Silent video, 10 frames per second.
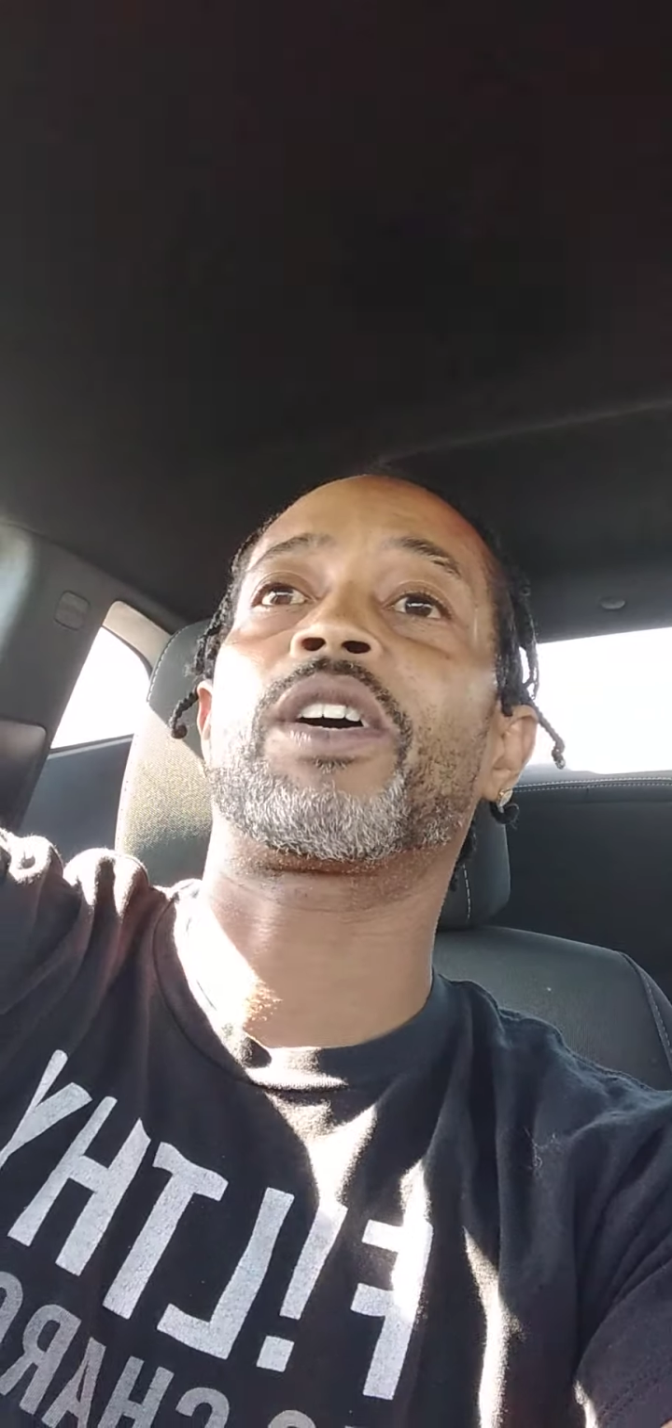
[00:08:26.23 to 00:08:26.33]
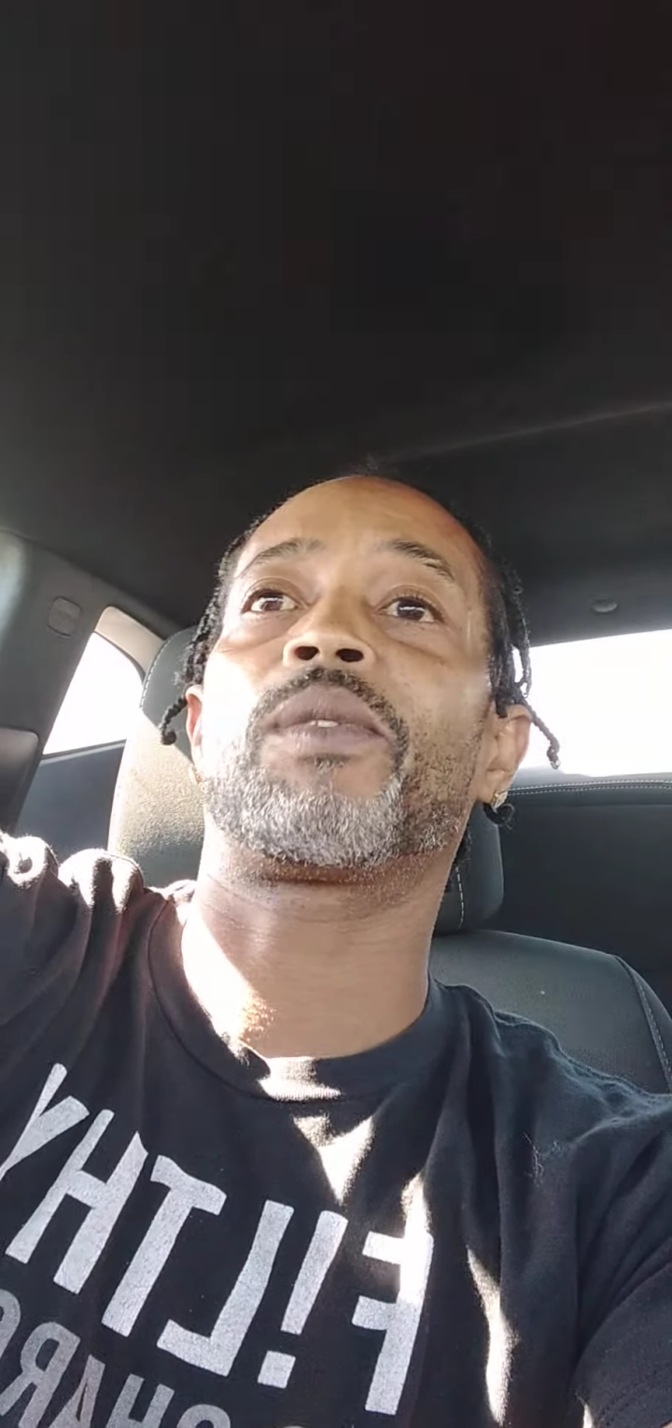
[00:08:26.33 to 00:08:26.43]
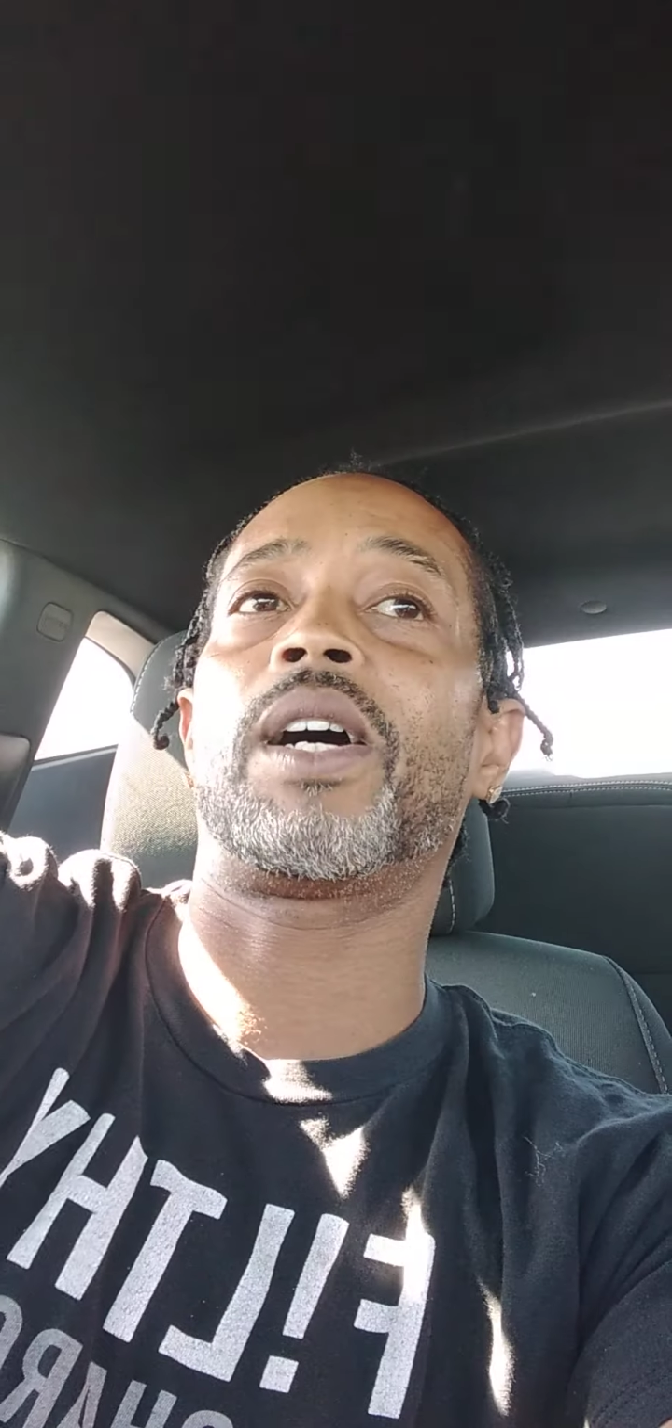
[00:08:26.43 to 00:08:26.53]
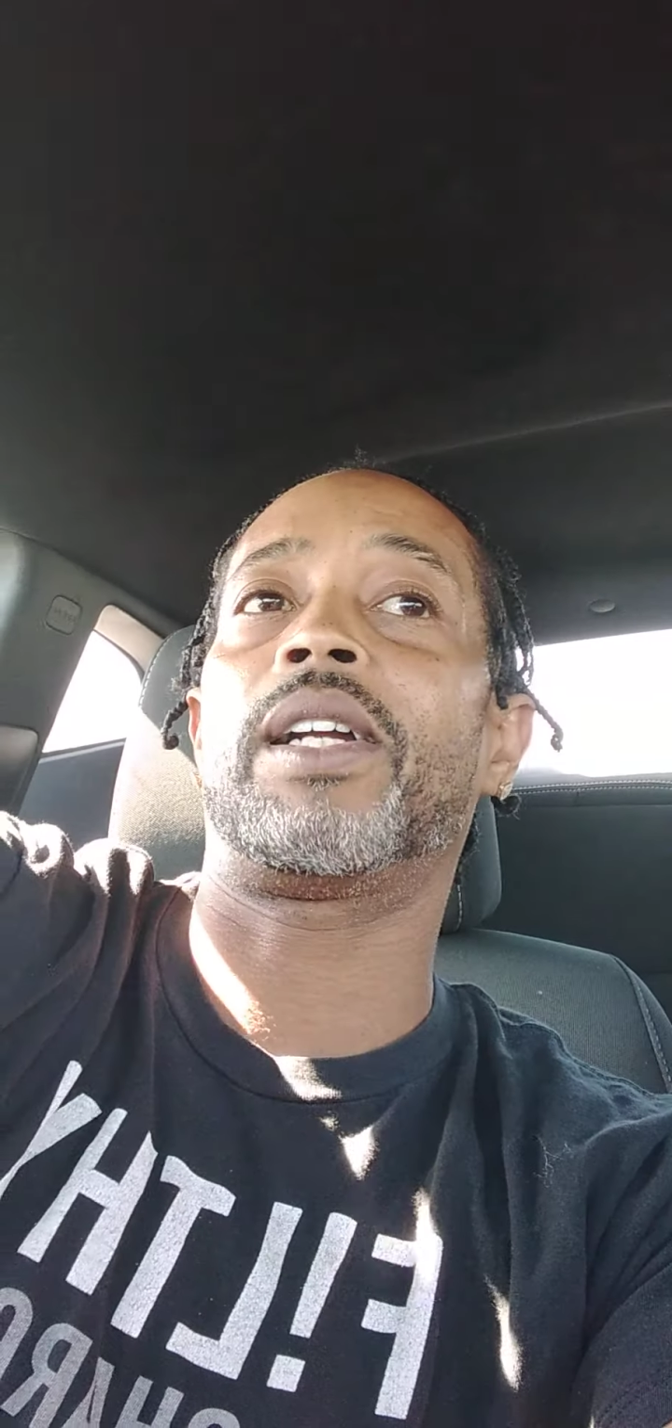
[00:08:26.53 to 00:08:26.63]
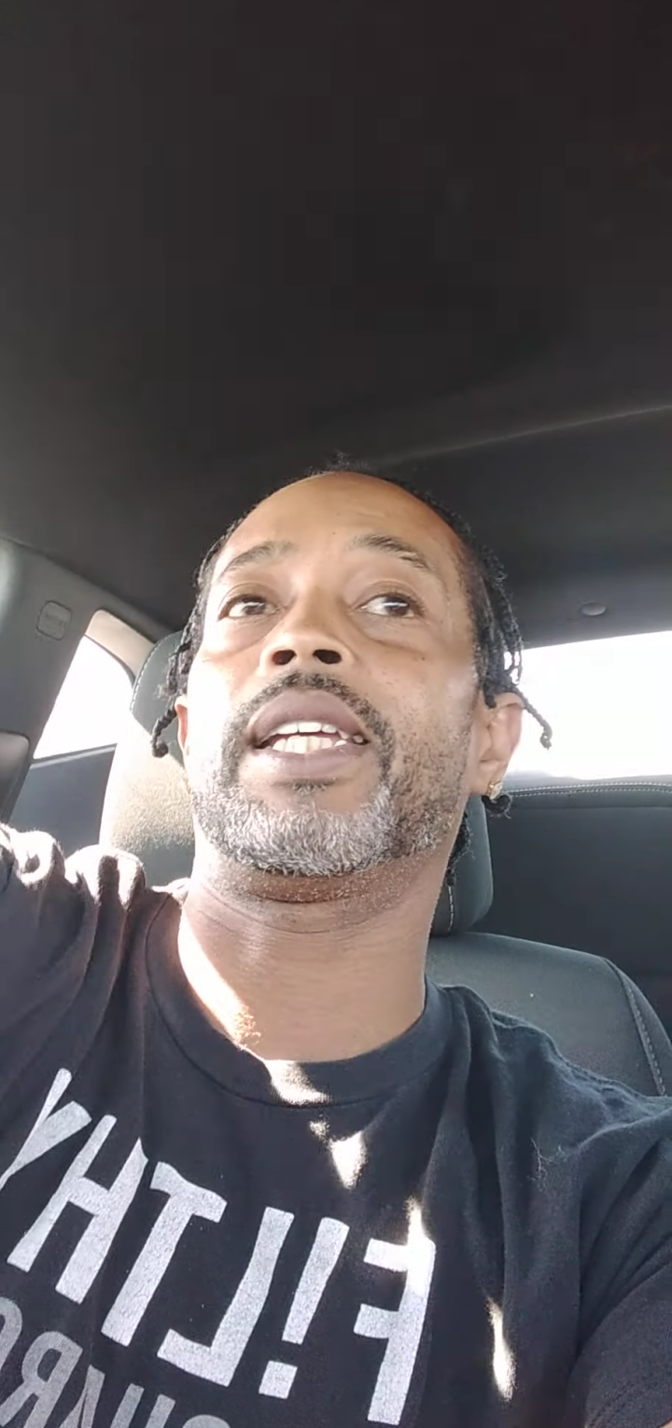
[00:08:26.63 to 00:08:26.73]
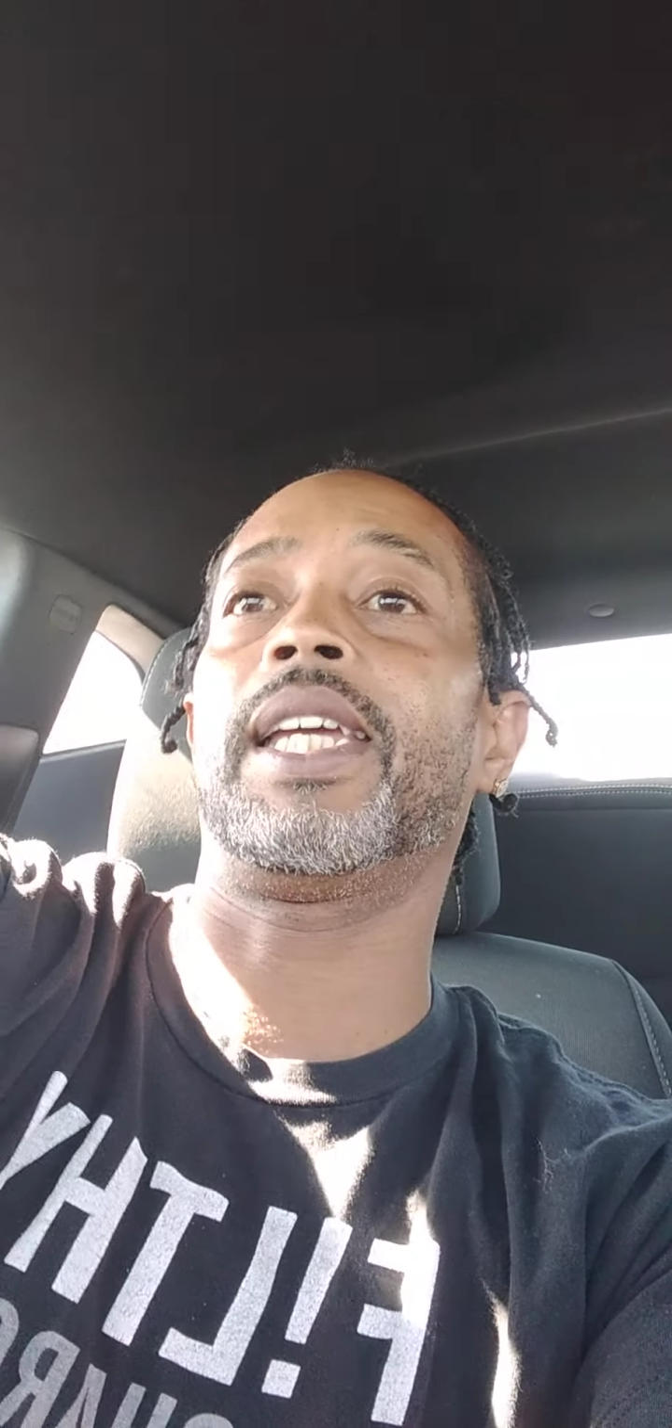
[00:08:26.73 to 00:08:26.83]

around and